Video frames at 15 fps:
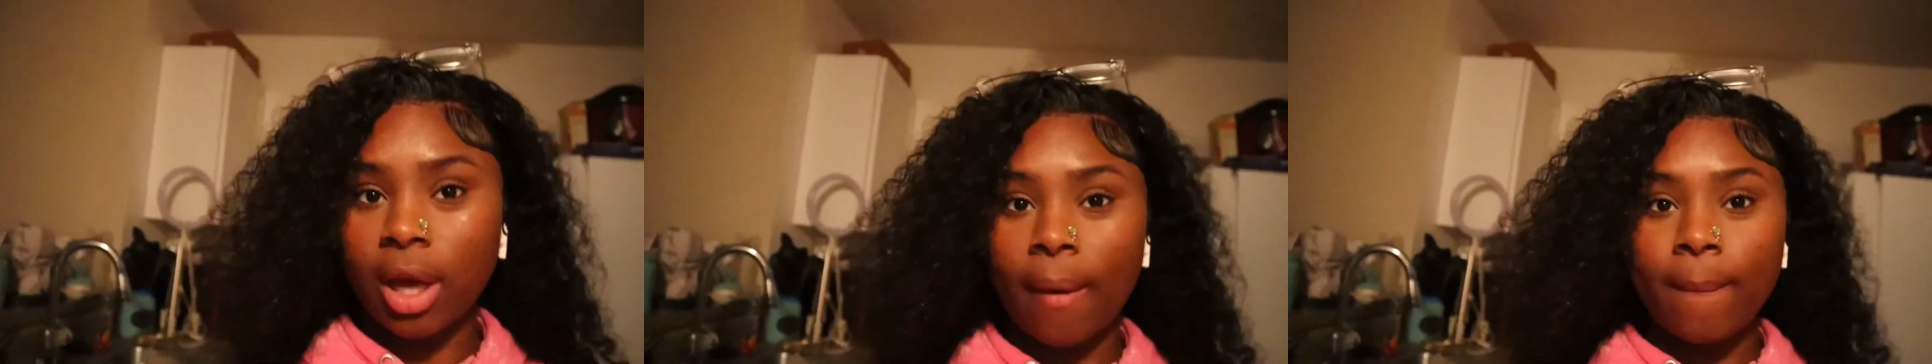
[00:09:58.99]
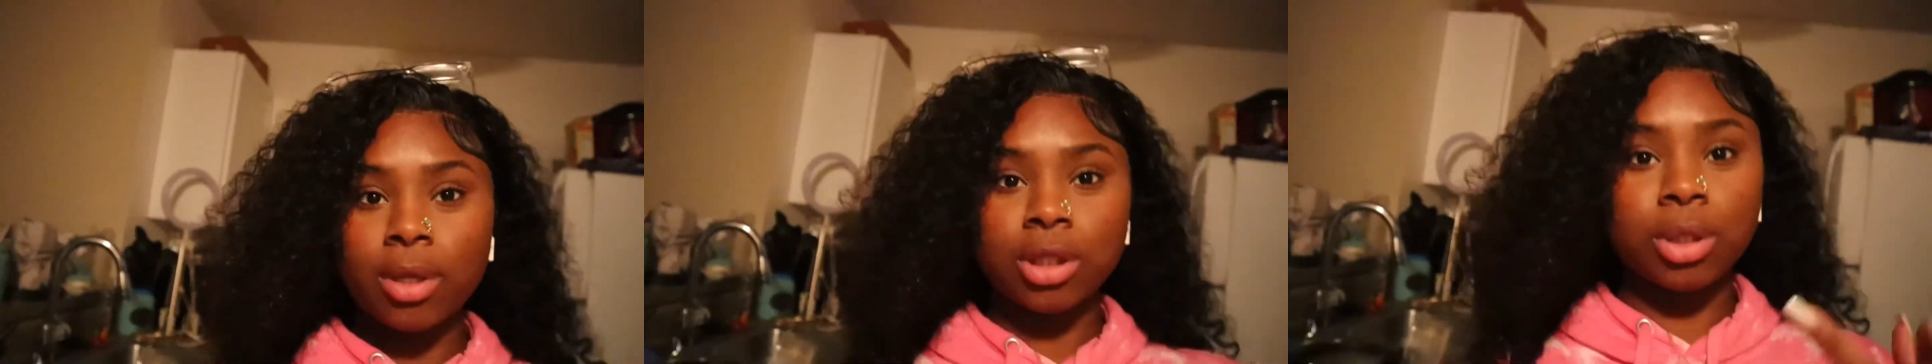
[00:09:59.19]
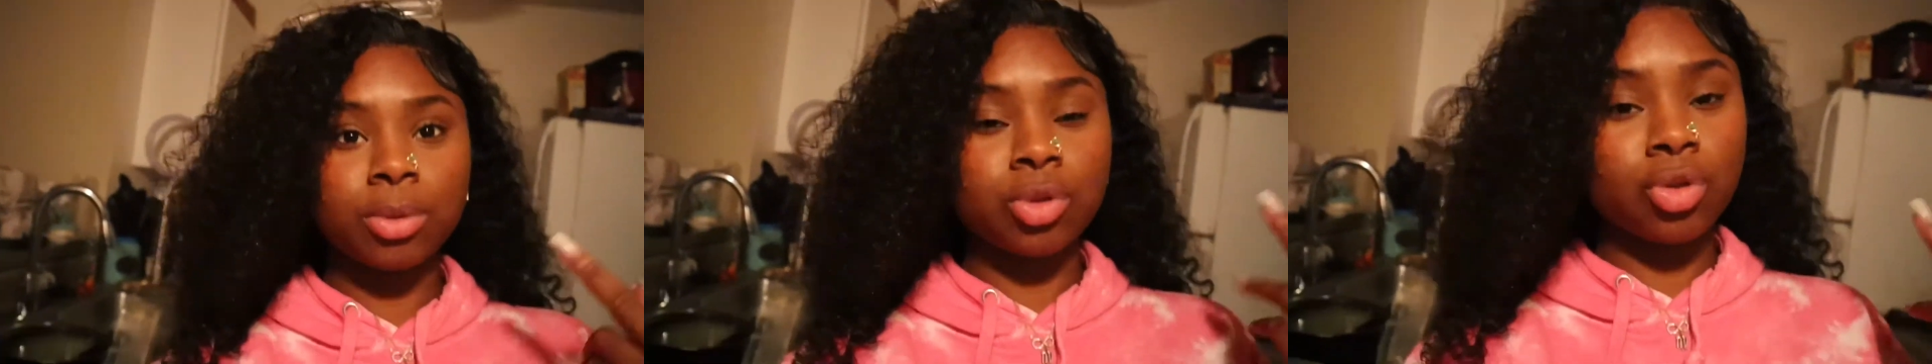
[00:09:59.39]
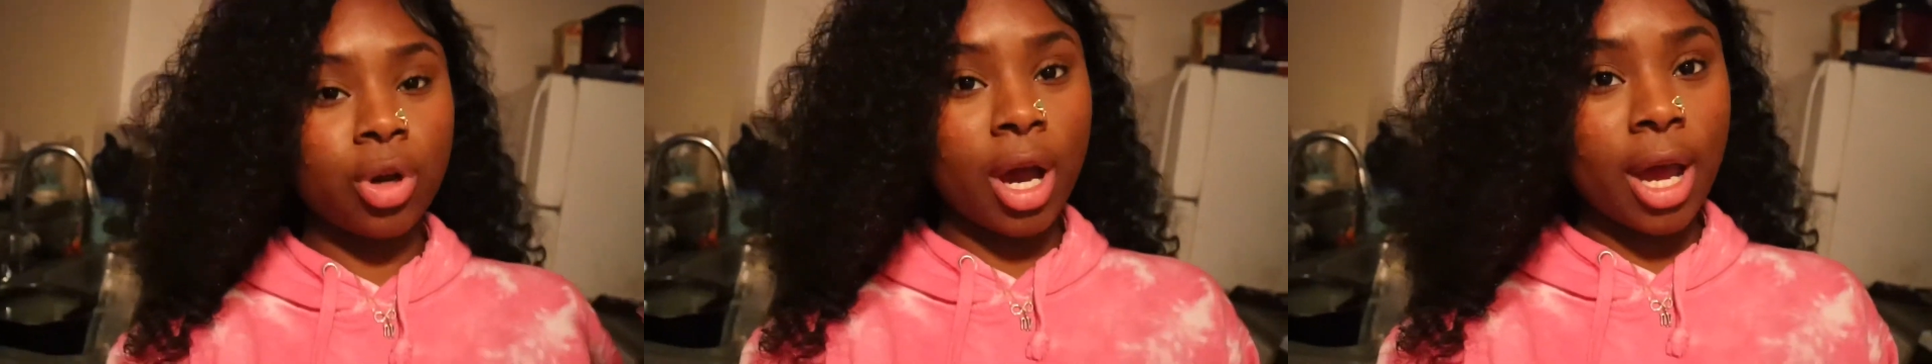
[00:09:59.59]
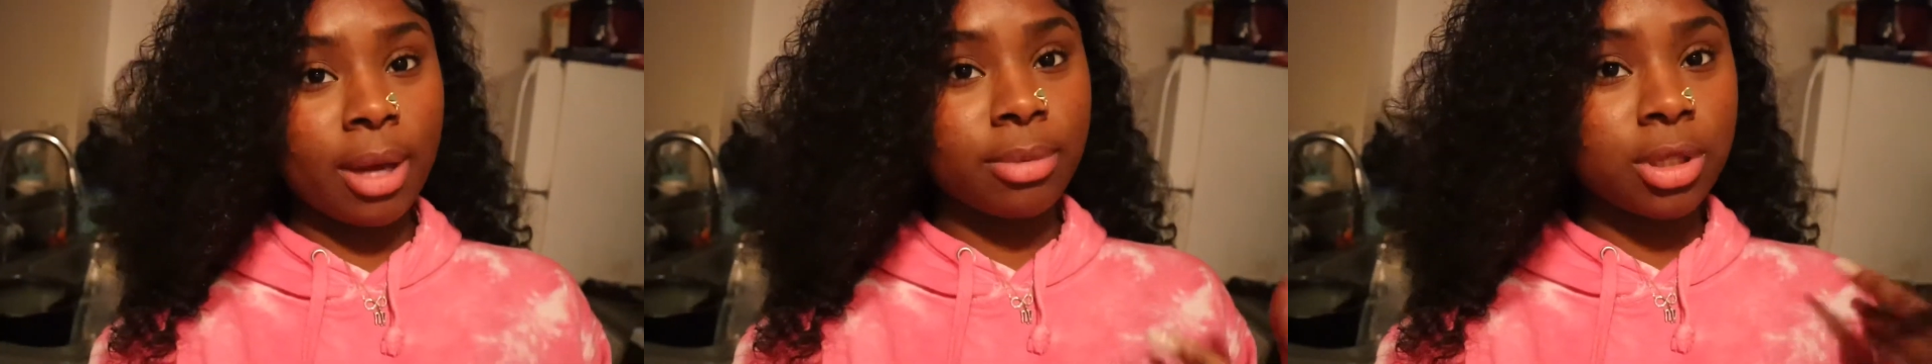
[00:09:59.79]
comment,
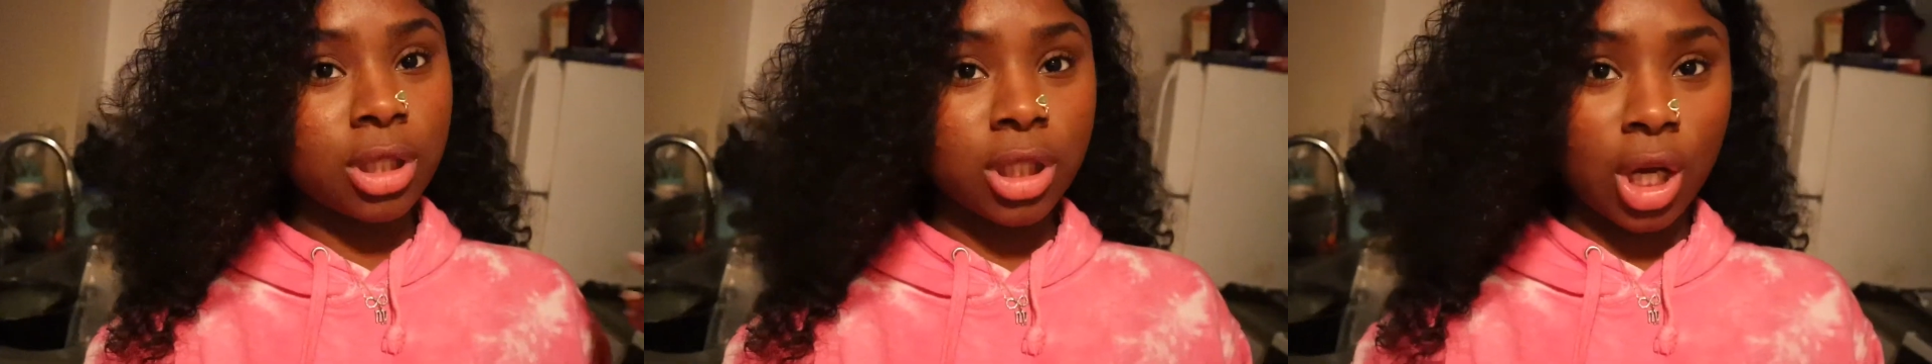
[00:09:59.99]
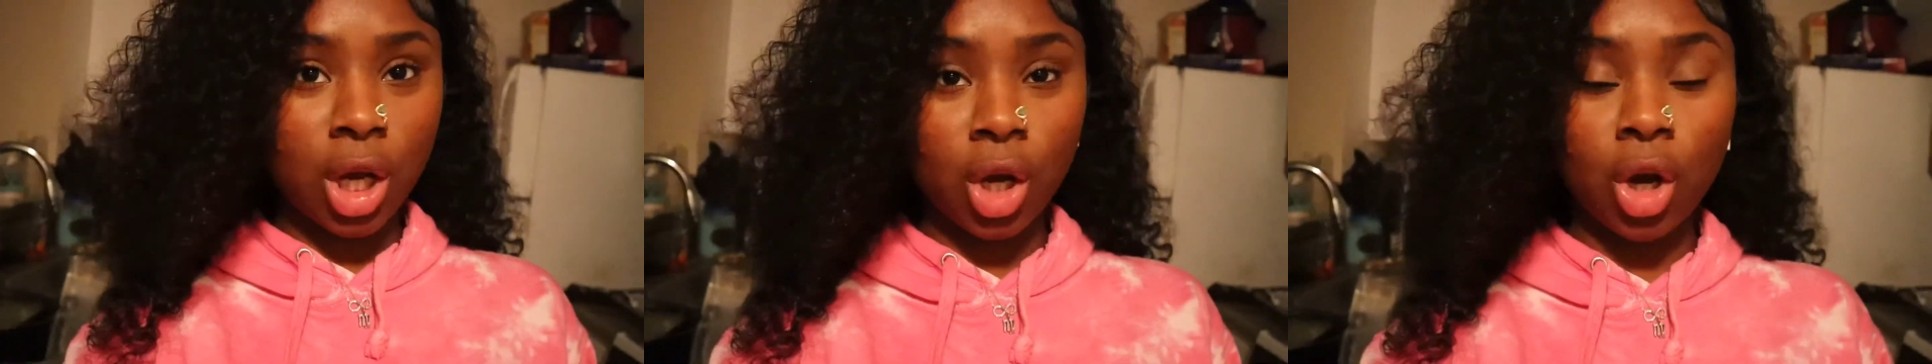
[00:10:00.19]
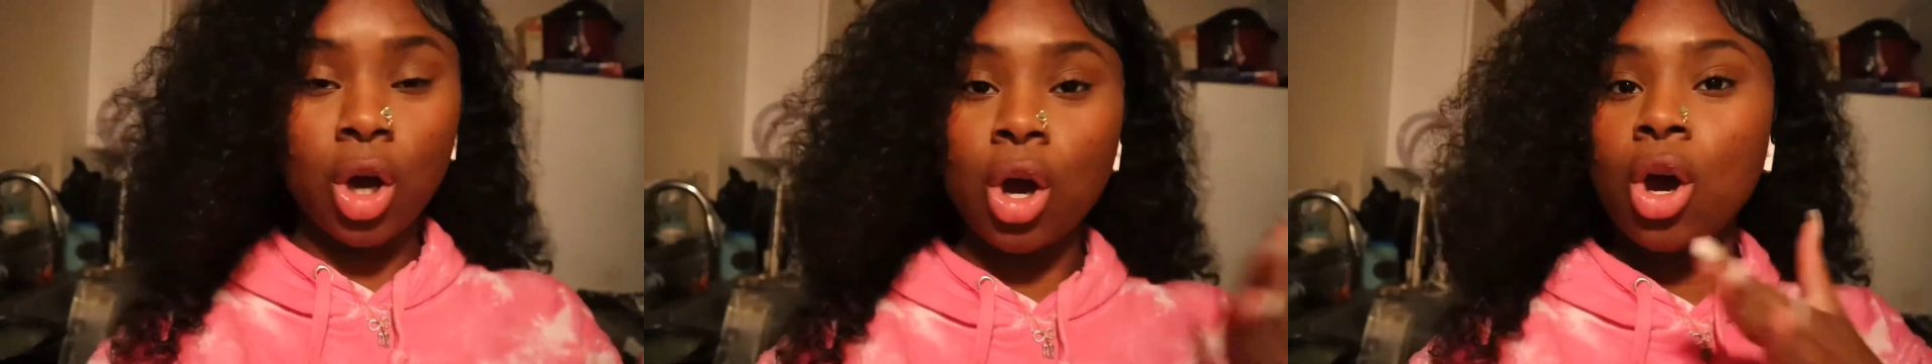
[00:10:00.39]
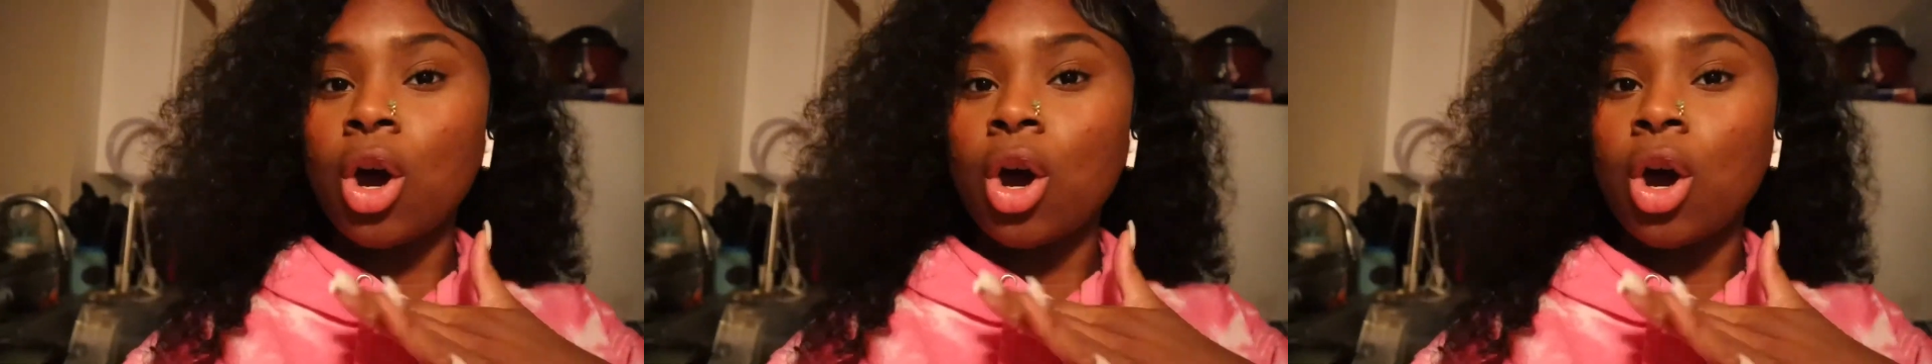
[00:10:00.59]
subscribe, share,